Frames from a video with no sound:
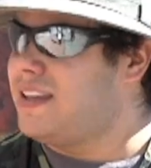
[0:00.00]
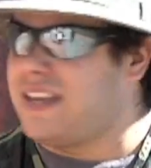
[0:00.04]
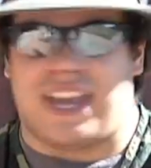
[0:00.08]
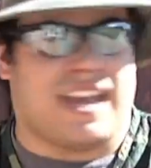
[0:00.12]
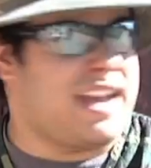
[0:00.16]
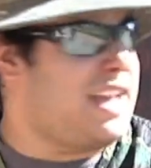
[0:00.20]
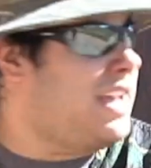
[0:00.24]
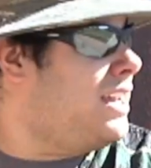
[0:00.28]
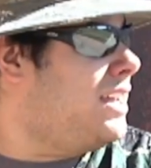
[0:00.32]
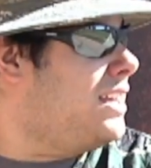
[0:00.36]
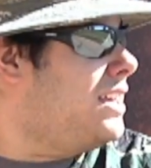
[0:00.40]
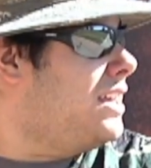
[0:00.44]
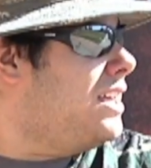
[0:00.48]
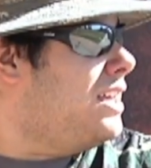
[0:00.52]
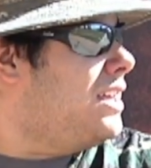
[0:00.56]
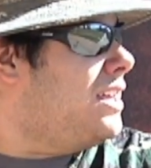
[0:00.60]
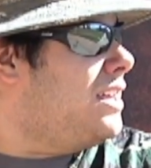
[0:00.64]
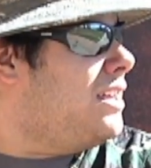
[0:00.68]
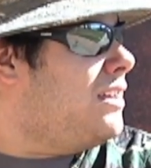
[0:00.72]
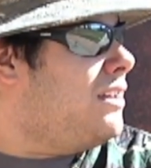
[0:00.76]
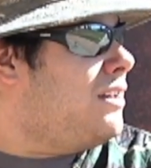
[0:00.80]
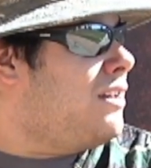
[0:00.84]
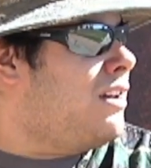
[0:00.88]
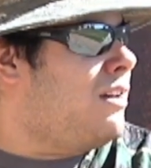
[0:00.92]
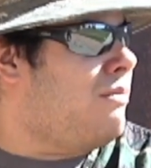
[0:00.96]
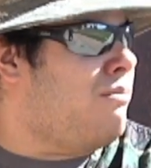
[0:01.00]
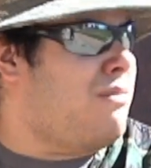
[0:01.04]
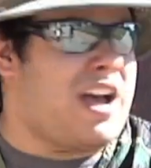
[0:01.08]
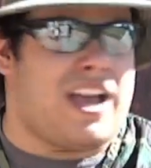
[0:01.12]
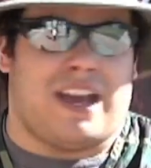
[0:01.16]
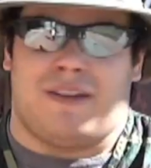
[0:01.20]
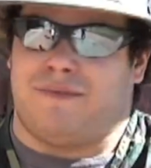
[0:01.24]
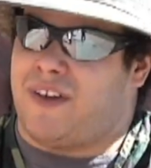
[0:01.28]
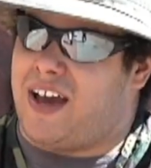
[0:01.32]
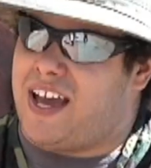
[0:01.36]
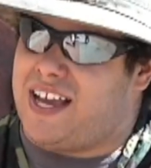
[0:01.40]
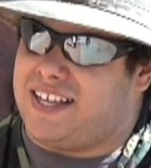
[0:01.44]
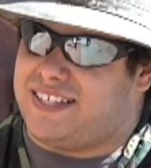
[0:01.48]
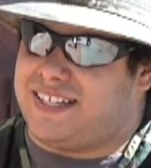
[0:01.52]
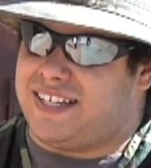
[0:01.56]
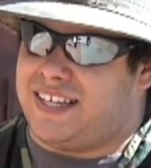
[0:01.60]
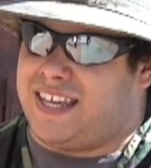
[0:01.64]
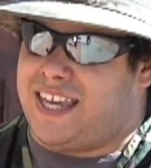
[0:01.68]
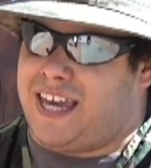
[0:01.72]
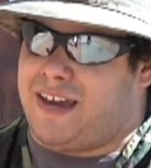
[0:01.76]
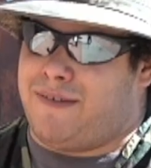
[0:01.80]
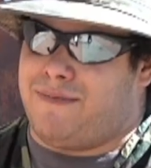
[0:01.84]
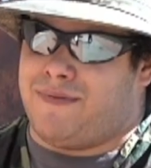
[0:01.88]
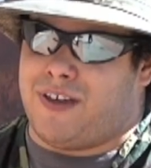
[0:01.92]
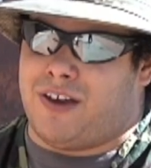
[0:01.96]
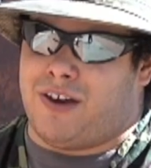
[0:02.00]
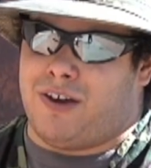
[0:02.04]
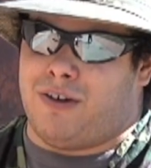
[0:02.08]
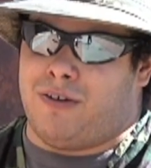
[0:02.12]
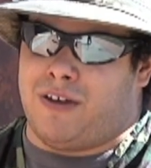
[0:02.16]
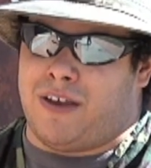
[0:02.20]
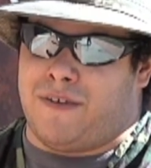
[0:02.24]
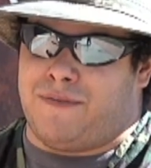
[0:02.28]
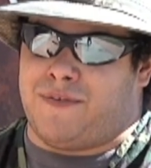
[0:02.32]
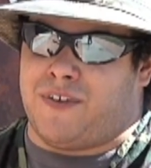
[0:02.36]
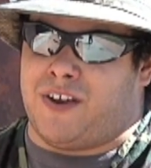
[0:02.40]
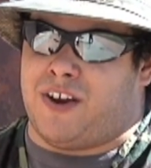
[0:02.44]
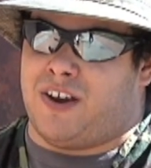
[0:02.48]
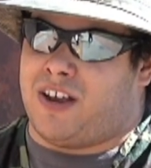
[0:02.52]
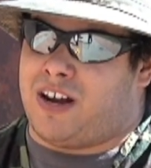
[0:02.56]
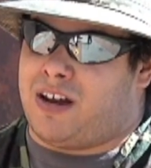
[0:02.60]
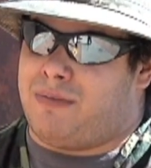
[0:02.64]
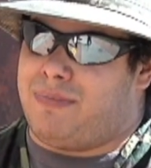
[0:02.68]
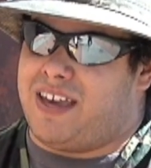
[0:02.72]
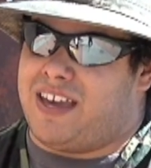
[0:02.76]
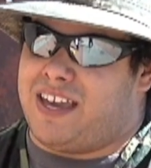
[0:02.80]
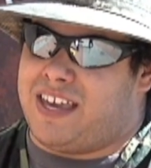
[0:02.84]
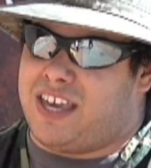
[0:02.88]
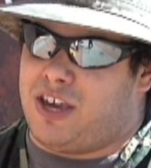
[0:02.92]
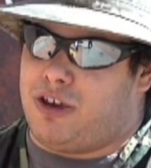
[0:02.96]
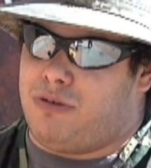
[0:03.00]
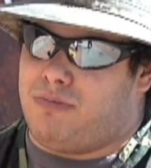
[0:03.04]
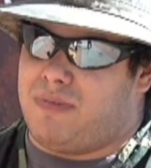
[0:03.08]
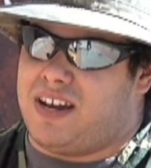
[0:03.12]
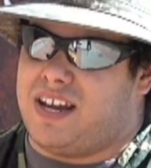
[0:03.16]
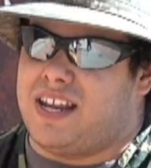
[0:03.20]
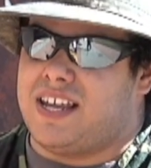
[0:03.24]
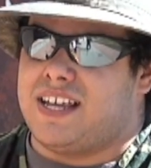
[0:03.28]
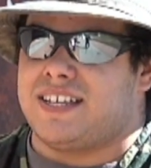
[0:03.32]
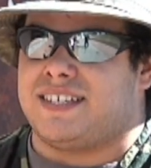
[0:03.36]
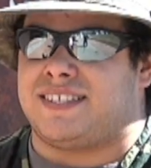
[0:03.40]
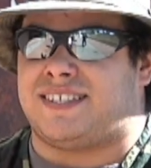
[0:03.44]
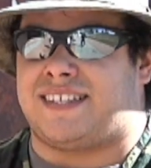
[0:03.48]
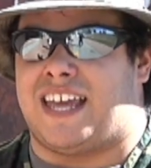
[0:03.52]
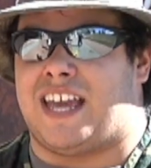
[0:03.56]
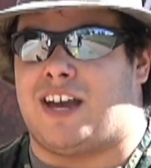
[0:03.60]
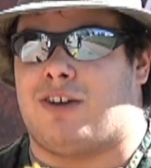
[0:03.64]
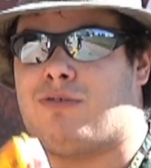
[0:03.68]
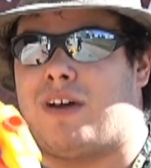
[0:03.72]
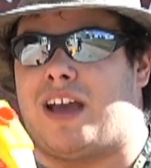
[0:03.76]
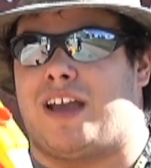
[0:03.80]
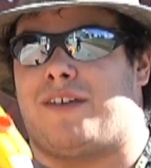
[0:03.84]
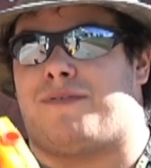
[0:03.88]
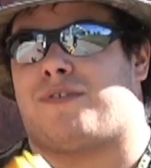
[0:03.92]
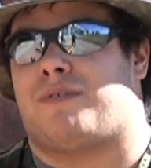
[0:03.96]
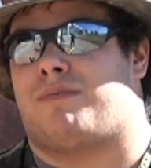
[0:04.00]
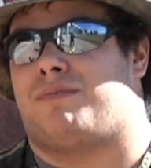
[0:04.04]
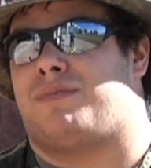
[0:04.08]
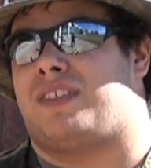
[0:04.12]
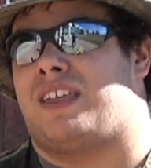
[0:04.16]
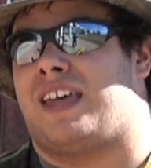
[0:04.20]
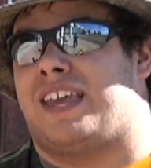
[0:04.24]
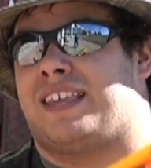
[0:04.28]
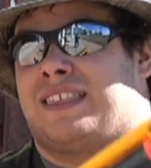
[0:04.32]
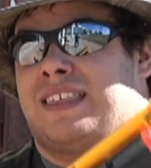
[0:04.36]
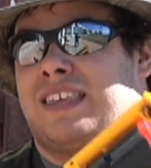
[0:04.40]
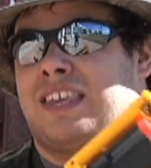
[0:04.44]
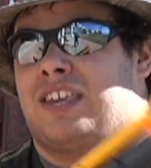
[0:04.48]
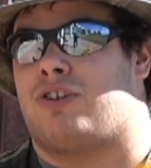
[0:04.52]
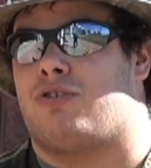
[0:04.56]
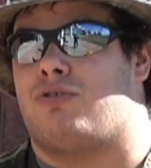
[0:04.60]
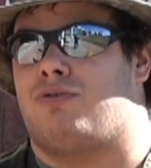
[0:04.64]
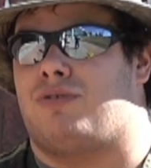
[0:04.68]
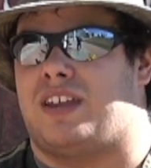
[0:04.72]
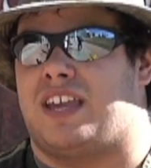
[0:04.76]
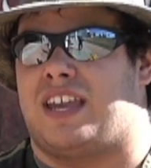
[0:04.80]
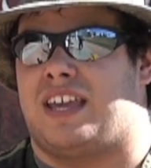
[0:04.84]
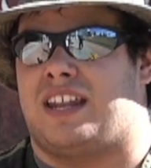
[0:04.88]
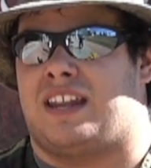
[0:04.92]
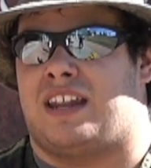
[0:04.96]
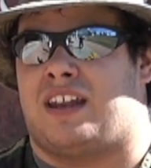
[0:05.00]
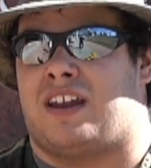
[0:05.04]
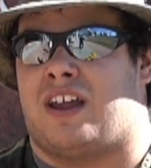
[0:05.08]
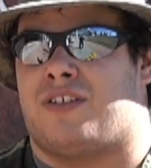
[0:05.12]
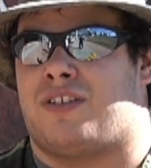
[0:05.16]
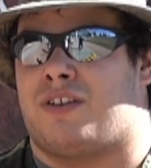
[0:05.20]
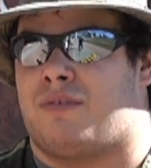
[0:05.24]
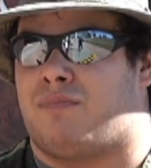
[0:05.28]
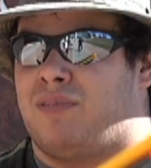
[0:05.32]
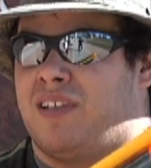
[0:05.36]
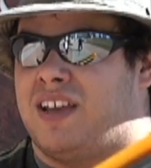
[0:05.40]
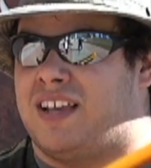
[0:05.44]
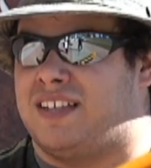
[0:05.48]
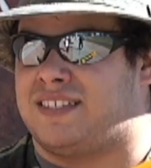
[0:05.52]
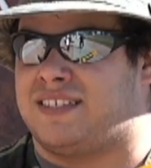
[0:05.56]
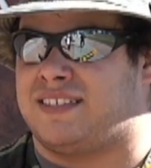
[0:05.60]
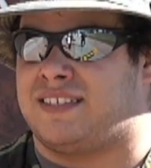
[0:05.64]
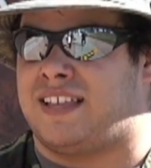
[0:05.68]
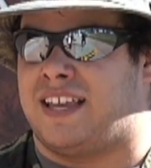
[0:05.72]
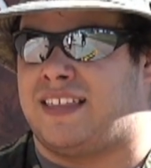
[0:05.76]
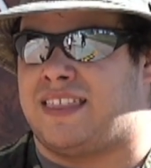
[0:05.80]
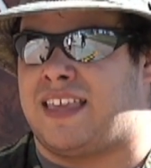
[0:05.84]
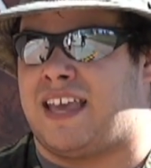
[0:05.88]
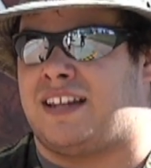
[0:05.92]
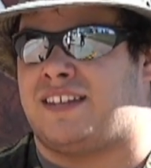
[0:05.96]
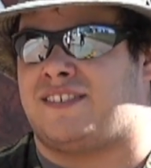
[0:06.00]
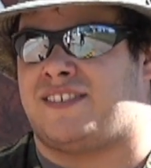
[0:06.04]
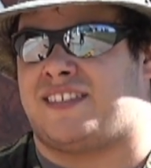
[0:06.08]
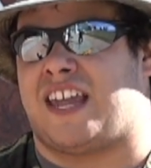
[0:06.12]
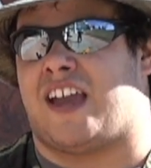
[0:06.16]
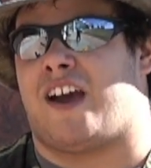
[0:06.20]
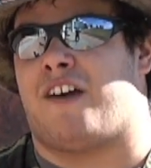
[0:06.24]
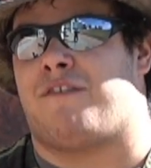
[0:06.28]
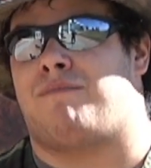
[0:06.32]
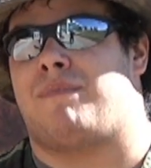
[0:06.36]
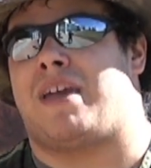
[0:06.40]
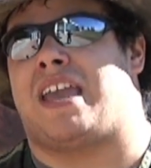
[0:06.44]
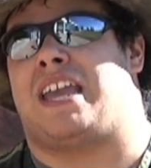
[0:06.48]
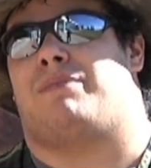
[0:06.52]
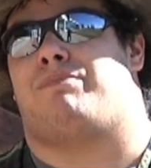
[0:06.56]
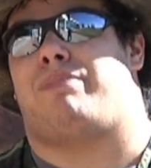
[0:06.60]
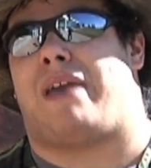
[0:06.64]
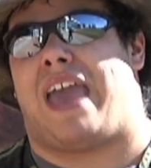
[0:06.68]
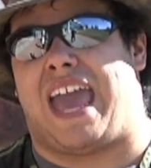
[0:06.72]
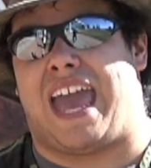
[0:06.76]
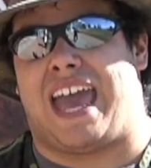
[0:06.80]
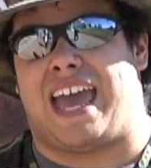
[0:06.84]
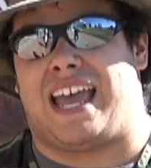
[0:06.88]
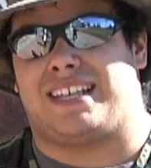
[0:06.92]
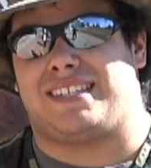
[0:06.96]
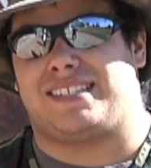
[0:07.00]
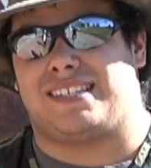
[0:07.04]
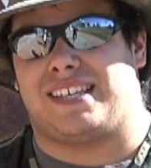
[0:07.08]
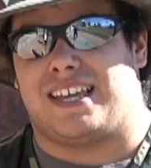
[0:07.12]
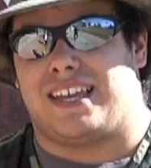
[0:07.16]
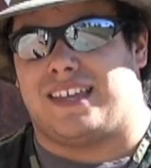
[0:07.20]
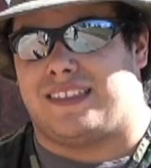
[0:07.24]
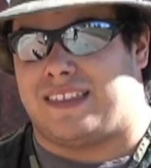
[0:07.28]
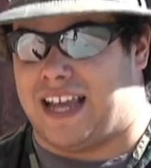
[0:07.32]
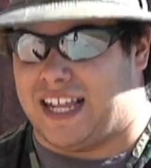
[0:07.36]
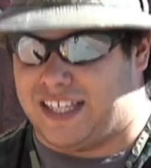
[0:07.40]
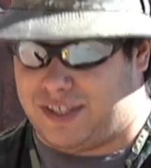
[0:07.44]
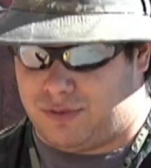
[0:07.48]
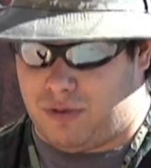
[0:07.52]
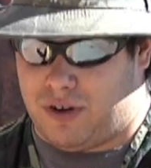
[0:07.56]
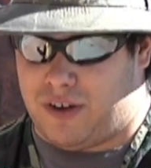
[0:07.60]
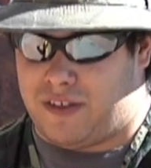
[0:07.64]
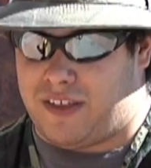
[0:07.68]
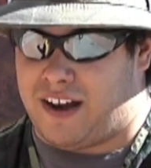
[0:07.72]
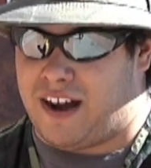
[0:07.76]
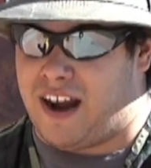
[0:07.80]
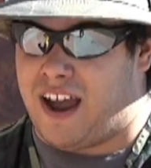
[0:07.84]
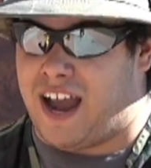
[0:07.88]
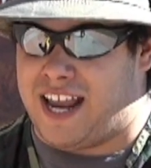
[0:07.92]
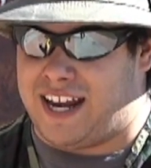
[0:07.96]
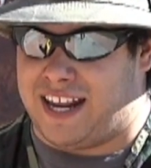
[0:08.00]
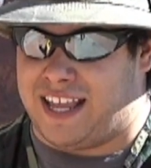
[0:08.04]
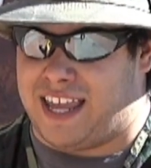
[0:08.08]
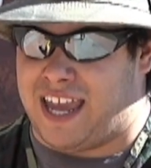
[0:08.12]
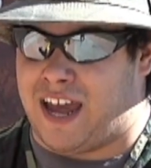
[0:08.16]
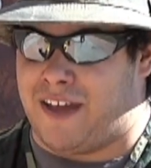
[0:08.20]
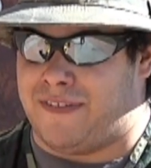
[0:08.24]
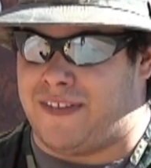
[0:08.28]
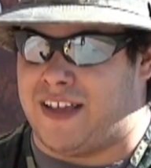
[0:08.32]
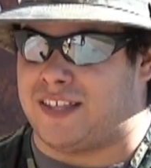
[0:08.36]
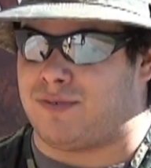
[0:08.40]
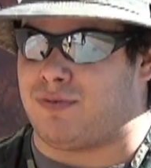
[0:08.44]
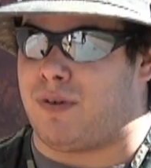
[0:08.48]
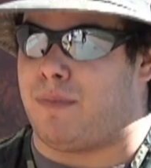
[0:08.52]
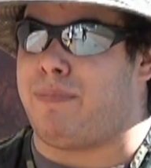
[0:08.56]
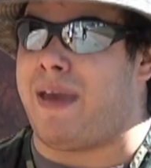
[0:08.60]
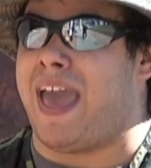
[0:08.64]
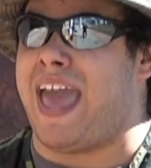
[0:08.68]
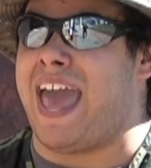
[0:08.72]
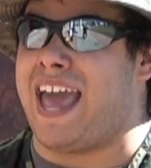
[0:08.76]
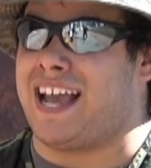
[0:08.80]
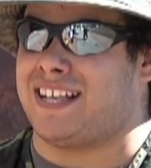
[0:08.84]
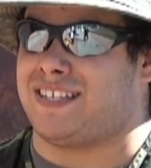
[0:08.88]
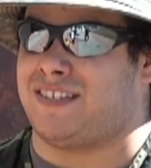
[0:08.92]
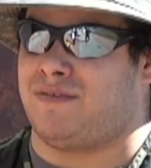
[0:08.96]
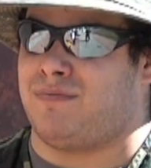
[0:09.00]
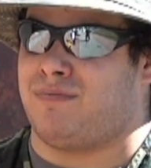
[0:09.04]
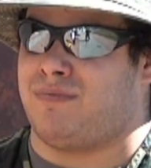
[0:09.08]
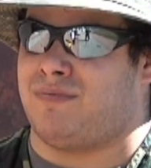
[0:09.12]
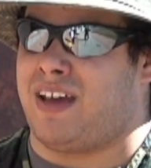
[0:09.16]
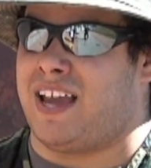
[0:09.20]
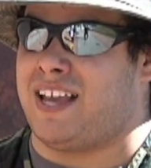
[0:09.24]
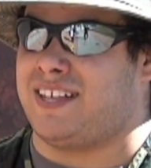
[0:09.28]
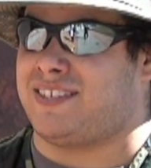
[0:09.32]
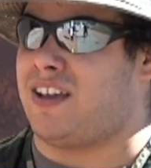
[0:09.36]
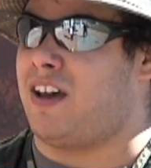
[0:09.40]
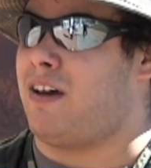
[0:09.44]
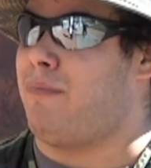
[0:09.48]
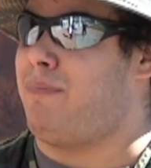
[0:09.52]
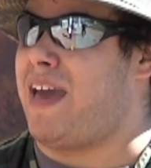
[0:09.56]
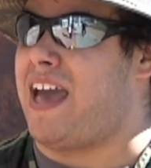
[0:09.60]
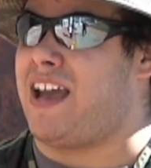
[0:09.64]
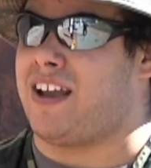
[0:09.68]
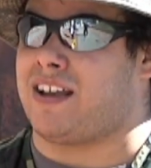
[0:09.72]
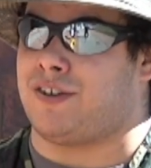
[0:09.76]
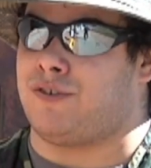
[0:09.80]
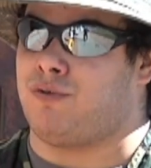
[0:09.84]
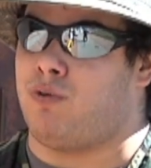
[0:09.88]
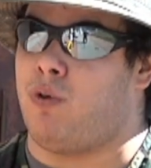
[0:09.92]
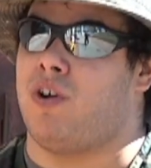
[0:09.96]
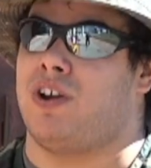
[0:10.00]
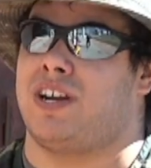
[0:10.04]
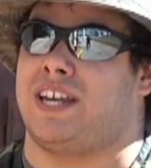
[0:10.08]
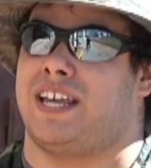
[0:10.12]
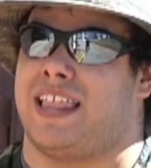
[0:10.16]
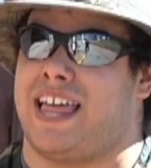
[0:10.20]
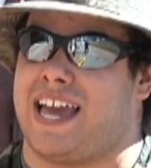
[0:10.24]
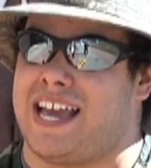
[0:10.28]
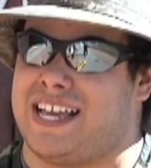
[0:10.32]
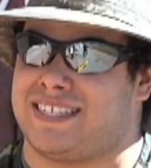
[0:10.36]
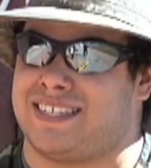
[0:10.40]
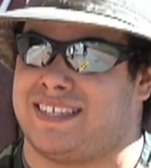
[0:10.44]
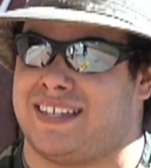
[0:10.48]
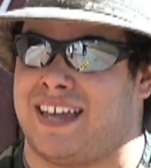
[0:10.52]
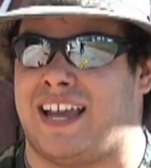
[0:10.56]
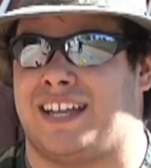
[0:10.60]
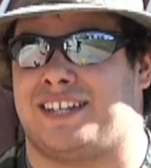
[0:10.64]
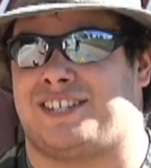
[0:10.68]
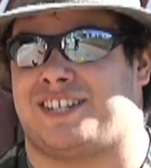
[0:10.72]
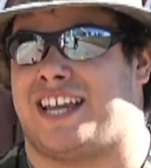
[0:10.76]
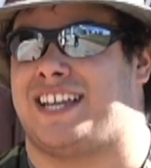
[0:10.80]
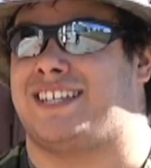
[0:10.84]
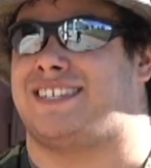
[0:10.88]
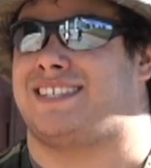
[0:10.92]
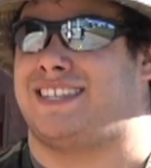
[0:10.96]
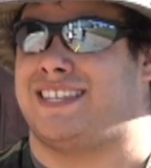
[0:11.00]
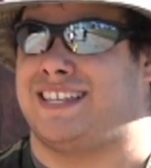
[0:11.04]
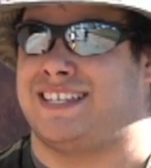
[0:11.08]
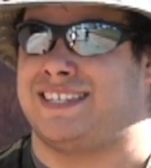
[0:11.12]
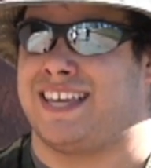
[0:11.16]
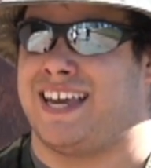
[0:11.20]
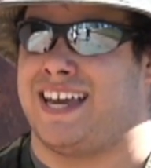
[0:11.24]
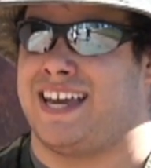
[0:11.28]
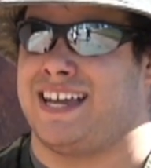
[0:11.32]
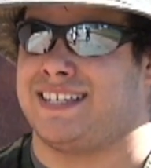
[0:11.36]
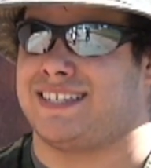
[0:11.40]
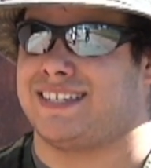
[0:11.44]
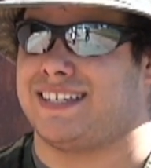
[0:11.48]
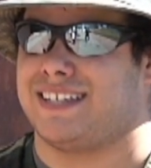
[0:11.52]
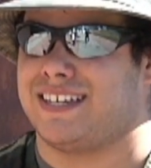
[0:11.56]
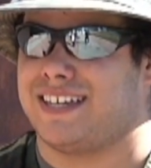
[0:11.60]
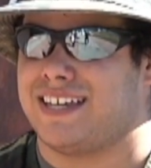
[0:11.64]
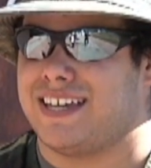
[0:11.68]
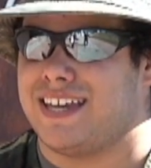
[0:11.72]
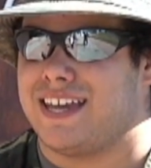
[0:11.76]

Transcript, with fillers: Yeah, uh, my advice to give, though, if you're going to be a human, stay away from like the Union and other places like that. Stay off Main Pass. That's where they're hiding out. That's where packs of them. I saw a pack of 20 last night chasing these guys.